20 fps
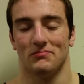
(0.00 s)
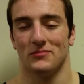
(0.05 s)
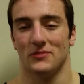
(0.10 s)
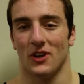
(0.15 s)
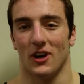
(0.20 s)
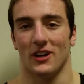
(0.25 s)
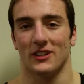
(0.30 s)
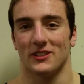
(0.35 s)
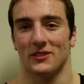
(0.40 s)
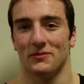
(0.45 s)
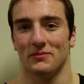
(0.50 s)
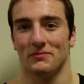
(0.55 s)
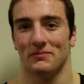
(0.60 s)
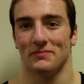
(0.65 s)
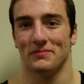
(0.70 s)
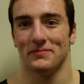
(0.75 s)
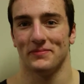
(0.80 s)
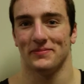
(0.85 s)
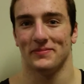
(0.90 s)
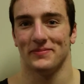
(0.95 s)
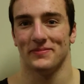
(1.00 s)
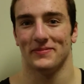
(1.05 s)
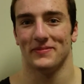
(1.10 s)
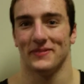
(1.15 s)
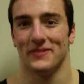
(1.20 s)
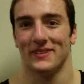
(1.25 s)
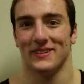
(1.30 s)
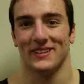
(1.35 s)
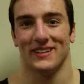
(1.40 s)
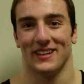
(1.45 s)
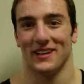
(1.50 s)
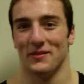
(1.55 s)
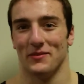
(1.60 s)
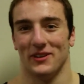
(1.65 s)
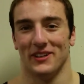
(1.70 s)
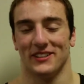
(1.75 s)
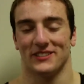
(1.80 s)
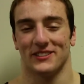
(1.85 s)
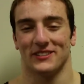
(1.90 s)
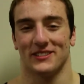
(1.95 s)
It's awesome. I
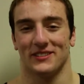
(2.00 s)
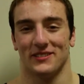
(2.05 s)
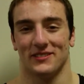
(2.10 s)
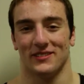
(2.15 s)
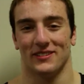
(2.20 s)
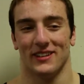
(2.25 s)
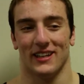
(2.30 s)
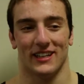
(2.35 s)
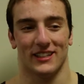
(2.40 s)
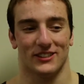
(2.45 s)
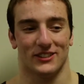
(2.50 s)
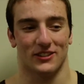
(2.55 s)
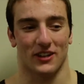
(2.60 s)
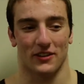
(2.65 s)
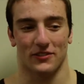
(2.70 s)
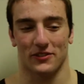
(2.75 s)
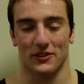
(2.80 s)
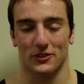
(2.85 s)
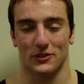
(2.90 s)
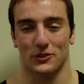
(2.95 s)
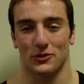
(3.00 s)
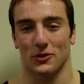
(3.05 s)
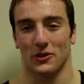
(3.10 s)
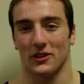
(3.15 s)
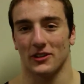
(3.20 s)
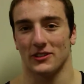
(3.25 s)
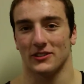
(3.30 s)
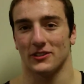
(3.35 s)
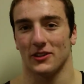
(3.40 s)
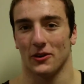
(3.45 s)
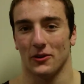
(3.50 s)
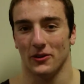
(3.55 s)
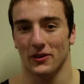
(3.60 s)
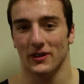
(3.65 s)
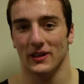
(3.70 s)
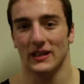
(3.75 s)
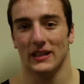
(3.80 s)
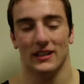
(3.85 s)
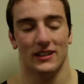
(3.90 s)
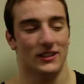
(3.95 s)
mean, it's just, last year I fell short,
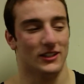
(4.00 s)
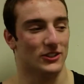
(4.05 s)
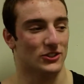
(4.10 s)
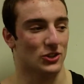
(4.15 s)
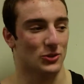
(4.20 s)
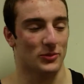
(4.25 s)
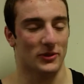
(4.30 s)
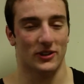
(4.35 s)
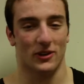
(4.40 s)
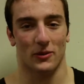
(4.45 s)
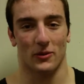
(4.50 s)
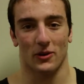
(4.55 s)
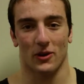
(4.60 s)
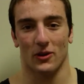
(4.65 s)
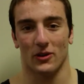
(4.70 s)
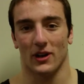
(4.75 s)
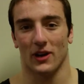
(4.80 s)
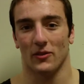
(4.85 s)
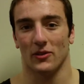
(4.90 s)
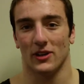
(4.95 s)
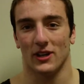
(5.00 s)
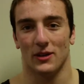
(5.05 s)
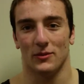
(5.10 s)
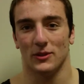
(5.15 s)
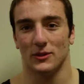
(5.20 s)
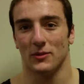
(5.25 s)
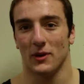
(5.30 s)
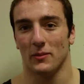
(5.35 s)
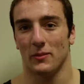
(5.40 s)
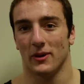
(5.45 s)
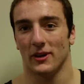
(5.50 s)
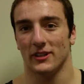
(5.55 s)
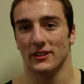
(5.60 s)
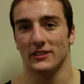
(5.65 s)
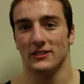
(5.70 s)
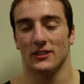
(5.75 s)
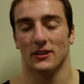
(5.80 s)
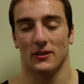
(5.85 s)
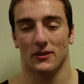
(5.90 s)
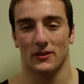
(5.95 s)
so this year being able to go down with him, he's my
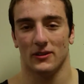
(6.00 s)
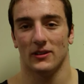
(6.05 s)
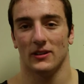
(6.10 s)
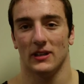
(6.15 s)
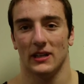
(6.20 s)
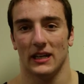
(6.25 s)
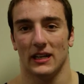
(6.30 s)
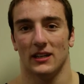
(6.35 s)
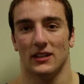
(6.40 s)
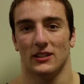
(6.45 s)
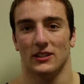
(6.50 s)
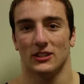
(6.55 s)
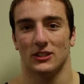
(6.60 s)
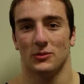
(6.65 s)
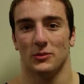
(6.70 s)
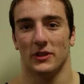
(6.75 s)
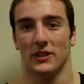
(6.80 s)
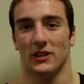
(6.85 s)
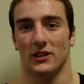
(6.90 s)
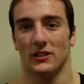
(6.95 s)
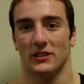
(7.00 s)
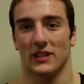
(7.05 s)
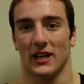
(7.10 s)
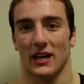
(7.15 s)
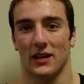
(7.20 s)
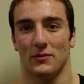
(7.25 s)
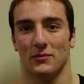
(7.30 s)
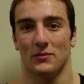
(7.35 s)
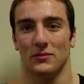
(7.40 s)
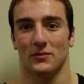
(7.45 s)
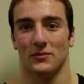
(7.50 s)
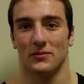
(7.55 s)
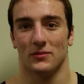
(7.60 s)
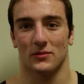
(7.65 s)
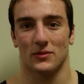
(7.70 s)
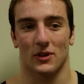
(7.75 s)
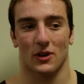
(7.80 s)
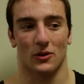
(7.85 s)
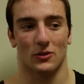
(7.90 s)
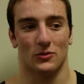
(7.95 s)
buddy, so it should be a good
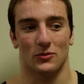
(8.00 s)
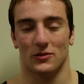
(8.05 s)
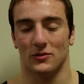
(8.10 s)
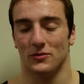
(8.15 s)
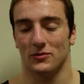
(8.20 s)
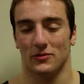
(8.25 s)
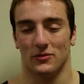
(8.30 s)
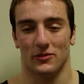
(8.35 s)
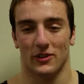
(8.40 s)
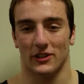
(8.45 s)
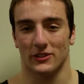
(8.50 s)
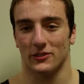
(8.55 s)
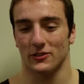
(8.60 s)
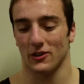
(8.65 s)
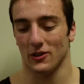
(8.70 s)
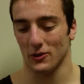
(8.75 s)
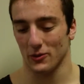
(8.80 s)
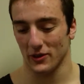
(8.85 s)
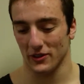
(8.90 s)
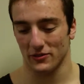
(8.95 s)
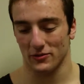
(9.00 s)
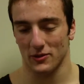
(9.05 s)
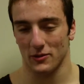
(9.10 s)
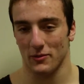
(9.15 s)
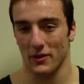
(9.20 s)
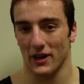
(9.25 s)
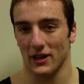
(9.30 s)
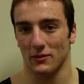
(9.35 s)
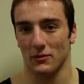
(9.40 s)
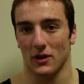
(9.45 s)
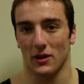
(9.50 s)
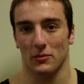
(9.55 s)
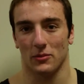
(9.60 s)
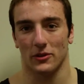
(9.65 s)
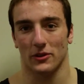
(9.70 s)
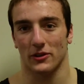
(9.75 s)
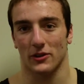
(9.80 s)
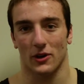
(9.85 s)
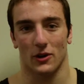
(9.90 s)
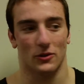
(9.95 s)
time. Coach wrestled all the way from the bottom up
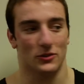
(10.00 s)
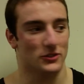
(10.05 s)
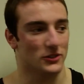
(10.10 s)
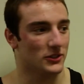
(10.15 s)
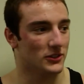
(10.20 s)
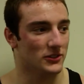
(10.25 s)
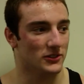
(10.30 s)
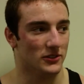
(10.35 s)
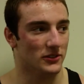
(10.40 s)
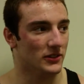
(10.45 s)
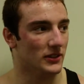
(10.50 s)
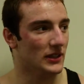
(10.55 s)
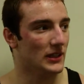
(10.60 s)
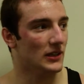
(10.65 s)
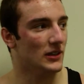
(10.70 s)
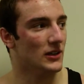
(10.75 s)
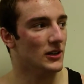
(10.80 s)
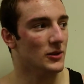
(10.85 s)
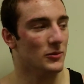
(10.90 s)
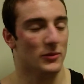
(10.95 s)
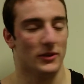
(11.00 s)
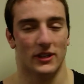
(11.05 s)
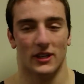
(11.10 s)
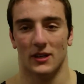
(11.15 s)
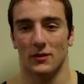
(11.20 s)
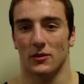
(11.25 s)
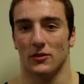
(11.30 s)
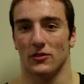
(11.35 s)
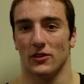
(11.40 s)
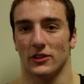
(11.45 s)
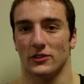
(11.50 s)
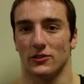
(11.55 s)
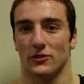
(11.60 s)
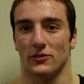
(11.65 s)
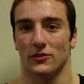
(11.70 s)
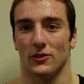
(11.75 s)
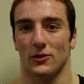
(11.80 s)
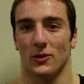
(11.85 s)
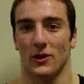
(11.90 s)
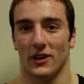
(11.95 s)
with our coaches, and me and him have
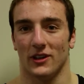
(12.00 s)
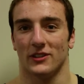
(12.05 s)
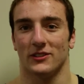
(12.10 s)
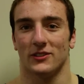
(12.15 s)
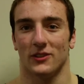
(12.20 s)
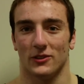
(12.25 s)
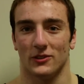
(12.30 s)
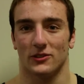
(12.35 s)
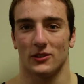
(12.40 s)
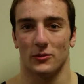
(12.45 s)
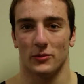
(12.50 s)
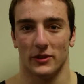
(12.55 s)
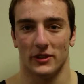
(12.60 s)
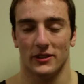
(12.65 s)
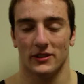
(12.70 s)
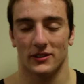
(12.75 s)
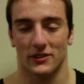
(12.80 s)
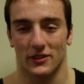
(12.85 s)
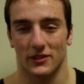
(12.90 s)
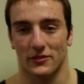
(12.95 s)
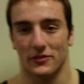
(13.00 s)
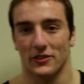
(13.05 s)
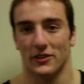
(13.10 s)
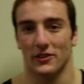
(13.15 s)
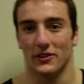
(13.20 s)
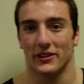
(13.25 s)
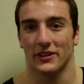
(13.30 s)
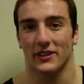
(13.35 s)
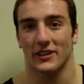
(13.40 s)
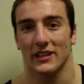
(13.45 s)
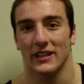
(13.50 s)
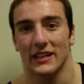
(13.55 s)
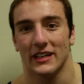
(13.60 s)
wrestled for a while, so it's going to be a good feeling.